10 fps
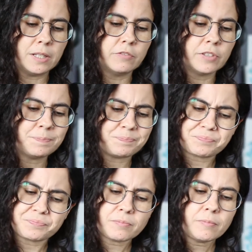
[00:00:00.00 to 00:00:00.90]
even
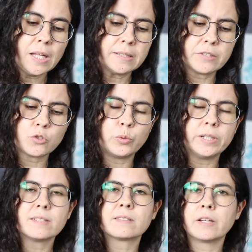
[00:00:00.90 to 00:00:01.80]
these
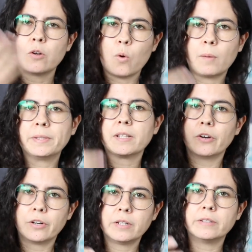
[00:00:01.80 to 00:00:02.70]
readings, they go a bit
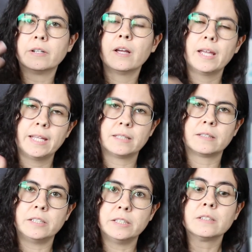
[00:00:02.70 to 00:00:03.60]
earlier in
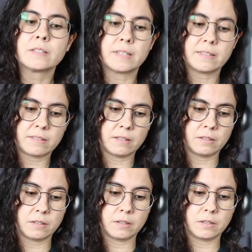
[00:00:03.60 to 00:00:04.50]
the year since
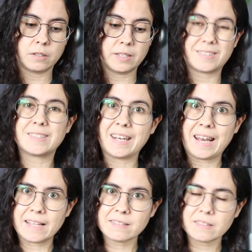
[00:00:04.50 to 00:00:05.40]
it's the
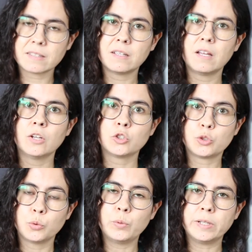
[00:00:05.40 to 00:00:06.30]
last
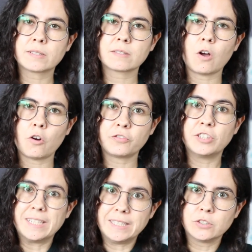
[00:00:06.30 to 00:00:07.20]
2 weeks of
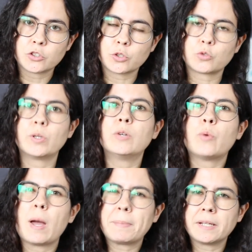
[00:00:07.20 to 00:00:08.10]
the year. So it's really
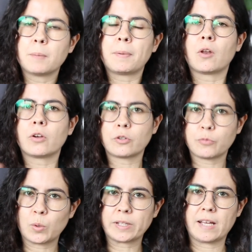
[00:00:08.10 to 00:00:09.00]
wrapping up a lot of
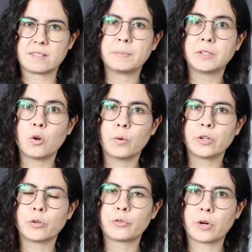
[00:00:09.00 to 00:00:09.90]
what has been going
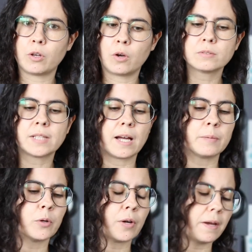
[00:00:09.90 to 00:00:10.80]
on for a long
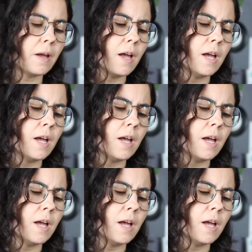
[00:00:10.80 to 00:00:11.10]
time, okay?